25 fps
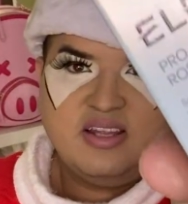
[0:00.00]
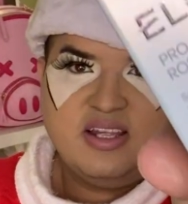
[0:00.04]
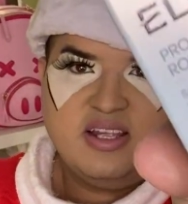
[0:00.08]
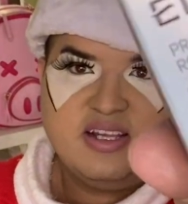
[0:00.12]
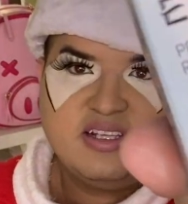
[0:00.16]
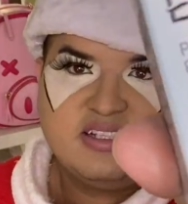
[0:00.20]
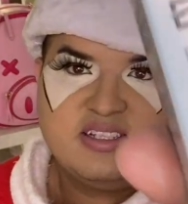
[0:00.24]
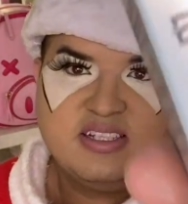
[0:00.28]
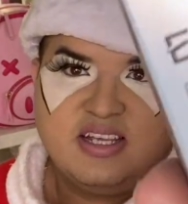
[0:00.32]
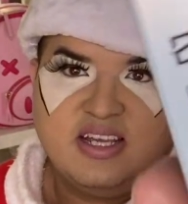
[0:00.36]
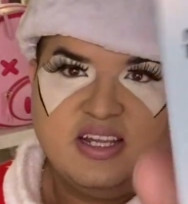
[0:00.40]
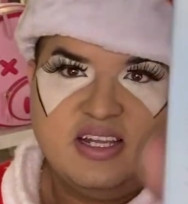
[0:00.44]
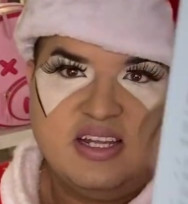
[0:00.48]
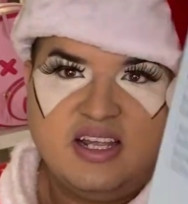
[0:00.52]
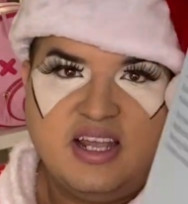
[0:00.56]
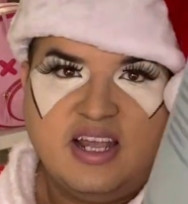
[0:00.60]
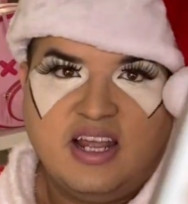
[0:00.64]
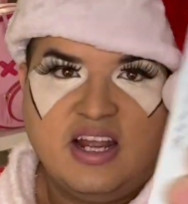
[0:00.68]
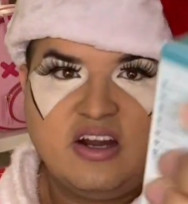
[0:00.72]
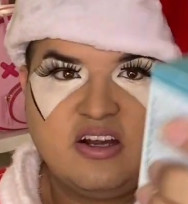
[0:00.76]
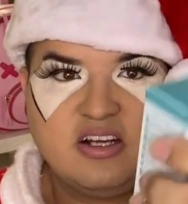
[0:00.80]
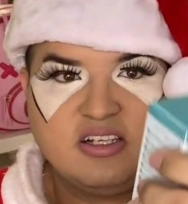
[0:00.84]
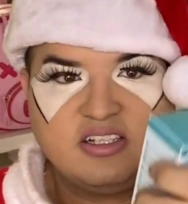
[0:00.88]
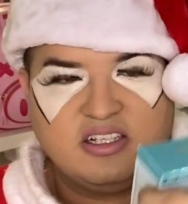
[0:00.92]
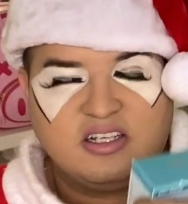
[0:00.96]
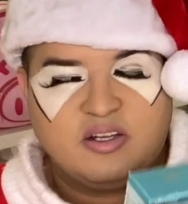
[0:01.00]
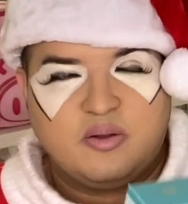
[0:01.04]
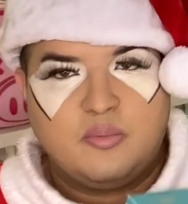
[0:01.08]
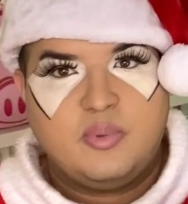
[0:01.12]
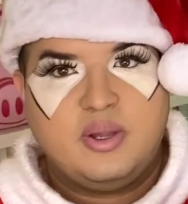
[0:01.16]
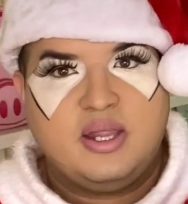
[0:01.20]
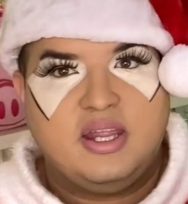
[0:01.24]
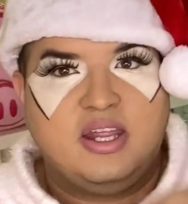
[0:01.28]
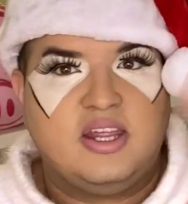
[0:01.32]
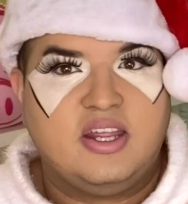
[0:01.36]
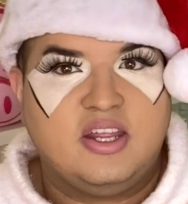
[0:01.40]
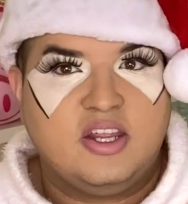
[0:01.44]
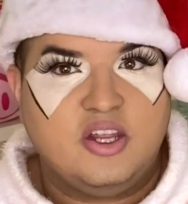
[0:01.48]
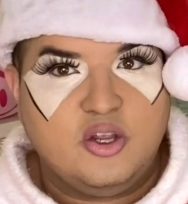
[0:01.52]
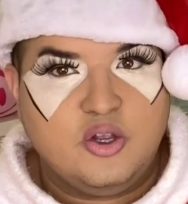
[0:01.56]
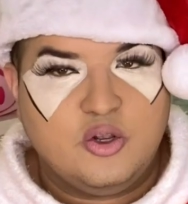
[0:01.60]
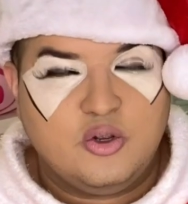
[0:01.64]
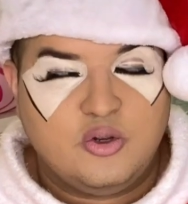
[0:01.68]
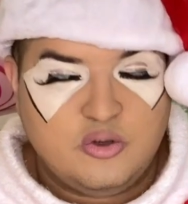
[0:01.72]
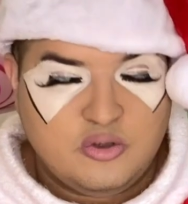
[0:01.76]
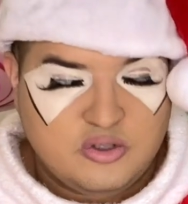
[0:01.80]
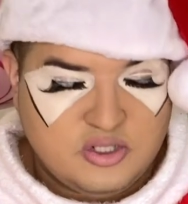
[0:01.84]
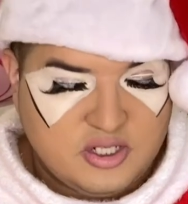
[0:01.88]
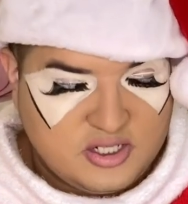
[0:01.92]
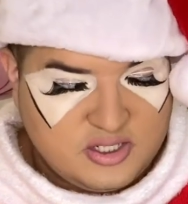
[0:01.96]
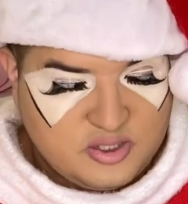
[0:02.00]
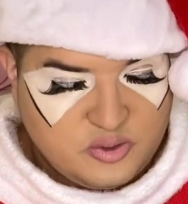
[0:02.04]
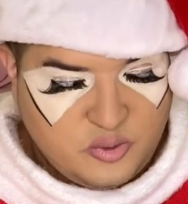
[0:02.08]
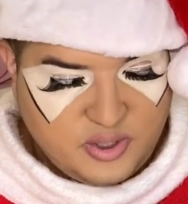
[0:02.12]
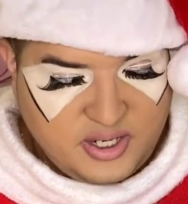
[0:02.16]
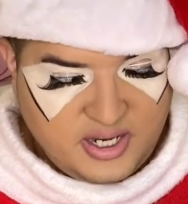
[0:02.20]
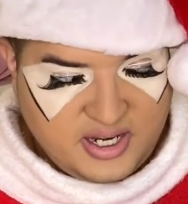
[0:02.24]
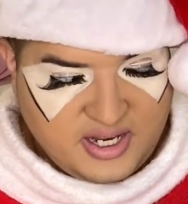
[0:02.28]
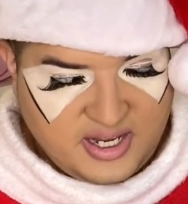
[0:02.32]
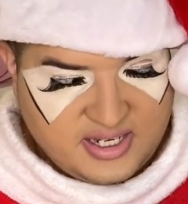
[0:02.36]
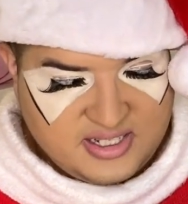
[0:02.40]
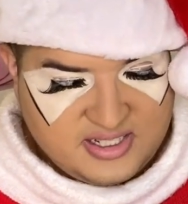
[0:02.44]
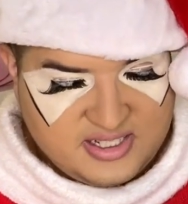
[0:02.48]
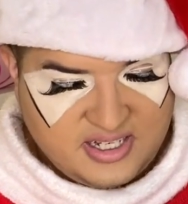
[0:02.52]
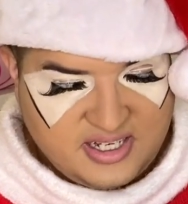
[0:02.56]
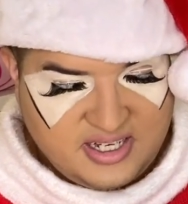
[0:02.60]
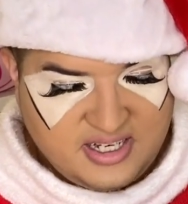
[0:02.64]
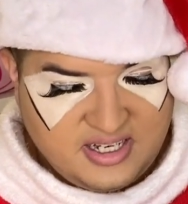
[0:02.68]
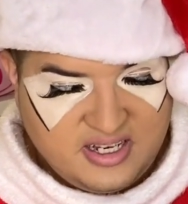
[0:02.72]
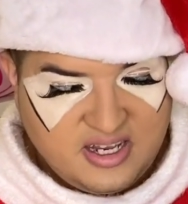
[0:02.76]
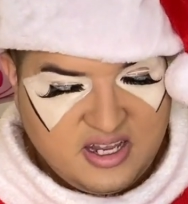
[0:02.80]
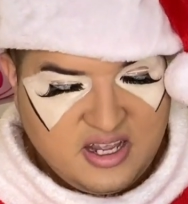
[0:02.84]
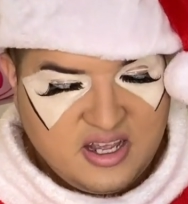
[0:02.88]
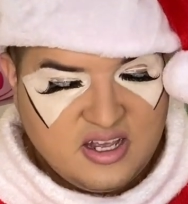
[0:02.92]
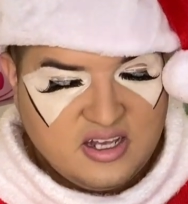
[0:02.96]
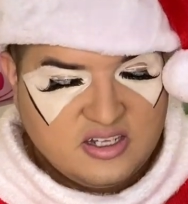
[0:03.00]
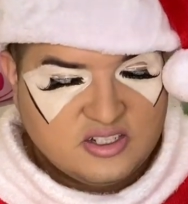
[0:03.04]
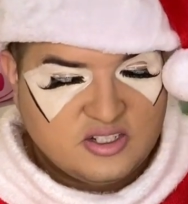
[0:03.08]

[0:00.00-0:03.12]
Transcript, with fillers: think skincare is gonna be huge in 2019.